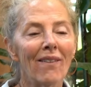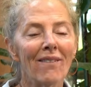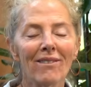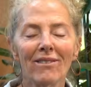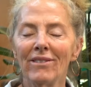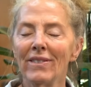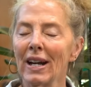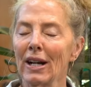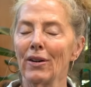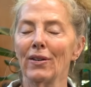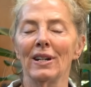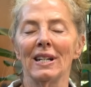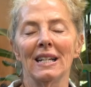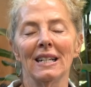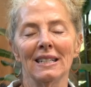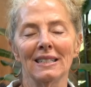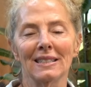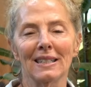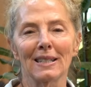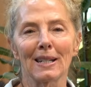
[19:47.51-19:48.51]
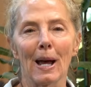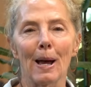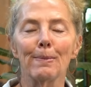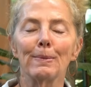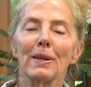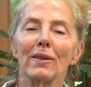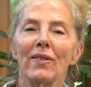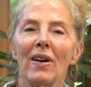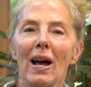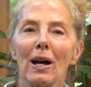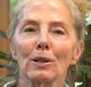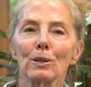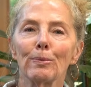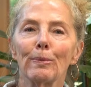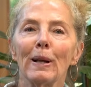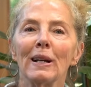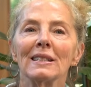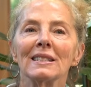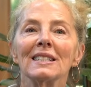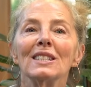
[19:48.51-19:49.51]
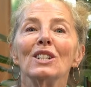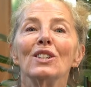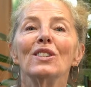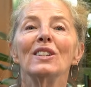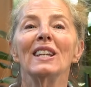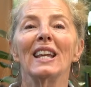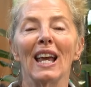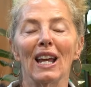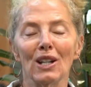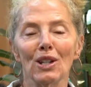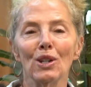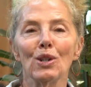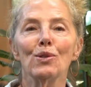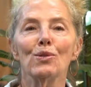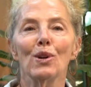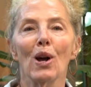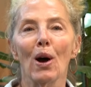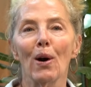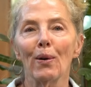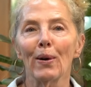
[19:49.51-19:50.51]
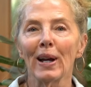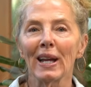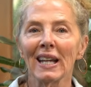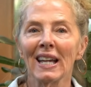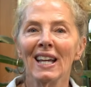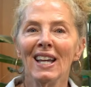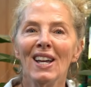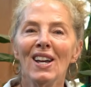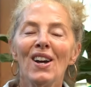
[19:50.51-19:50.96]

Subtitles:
very easy types of houseplants to get you going